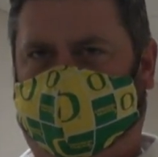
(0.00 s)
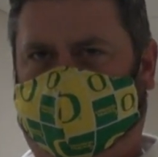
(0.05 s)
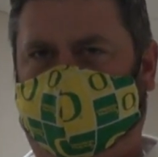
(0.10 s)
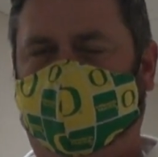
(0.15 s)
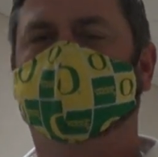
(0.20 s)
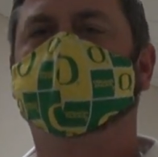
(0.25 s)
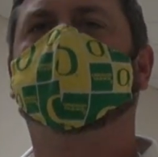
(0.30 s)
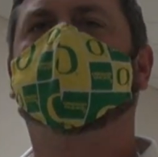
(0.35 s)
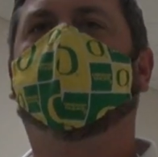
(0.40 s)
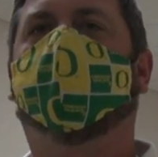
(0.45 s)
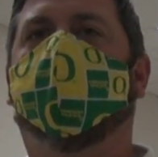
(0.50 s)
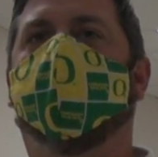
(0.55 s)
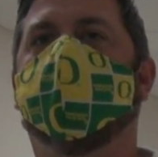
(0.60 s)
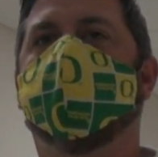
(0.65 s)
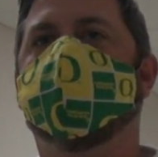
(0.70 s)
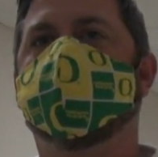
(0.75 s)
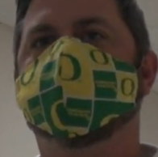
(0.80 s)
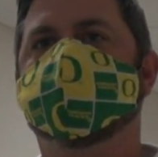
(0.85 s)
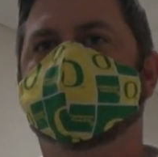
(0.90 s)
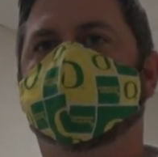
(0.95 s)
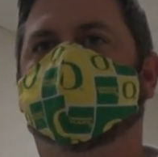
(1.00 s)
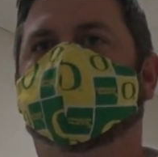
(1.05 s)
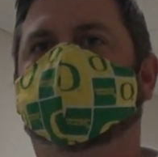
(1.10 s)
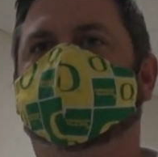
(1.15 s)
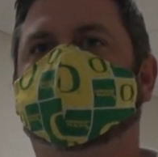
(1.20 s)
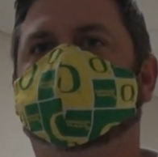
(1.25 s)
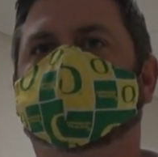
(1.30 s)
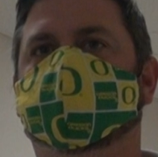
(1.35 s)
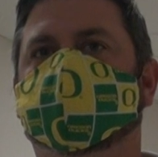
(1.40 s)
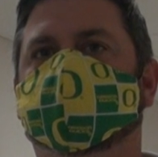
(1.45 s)
I'm a First Amendment
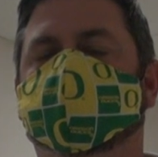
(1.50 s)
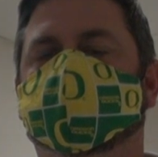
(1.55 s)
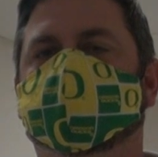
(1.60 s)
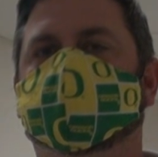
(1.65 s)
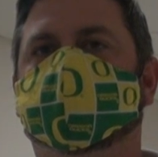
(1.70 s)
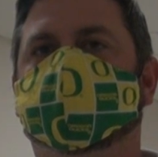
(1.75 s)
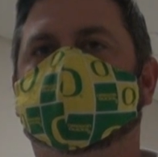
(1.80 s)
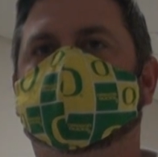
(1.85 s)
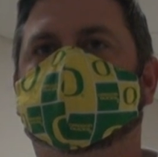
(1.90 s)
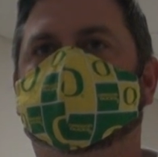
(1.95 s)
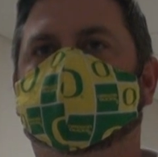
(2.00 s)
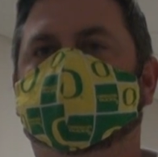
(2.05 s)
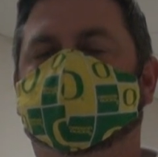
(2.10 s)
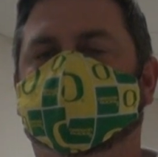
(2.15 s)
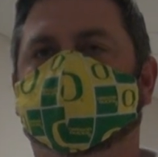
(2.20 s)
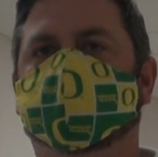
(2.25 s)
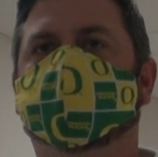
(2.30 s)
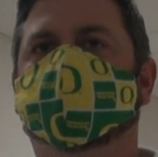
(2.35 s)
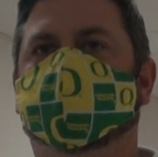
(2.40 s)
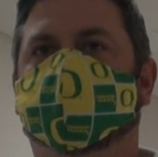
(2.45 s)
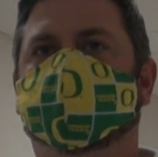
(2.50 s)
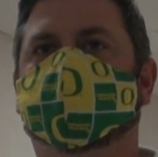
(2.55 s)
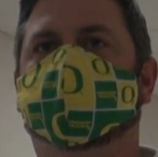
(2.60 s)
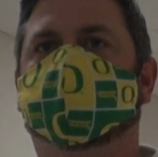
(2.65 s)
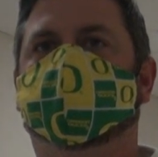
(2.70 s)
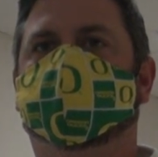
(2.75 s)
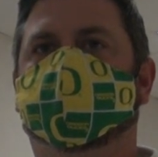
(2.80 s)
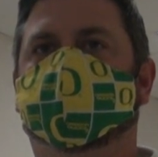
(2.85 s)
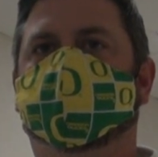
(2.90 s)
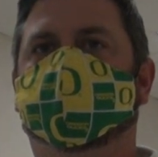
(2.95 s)
auditor. I
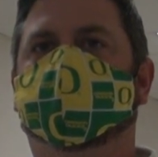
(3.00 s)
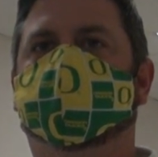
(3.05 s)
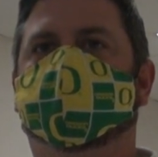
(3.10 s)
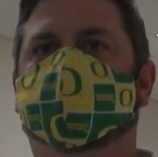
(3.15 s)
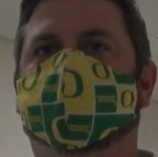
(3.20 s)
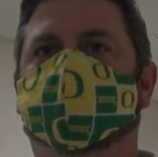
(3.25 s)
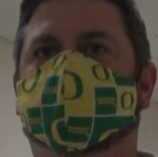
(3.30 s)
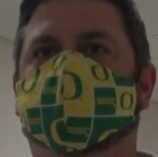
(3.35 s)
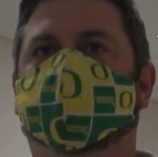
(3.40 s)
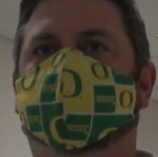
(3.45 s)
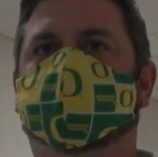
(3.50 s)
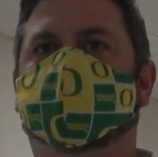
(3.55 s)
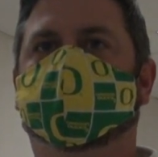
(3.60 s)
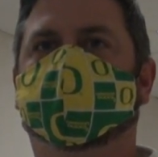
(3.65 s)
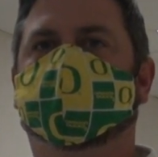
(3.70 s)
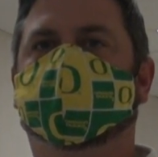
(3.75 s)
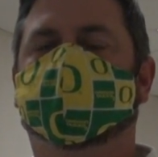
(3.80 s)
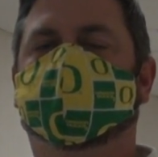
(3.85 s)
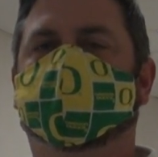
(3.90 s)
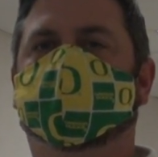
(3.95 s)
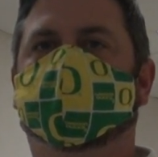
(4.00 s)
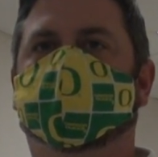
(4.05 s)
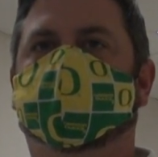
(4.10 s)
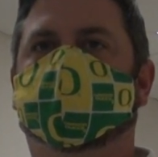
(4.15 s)
go around, film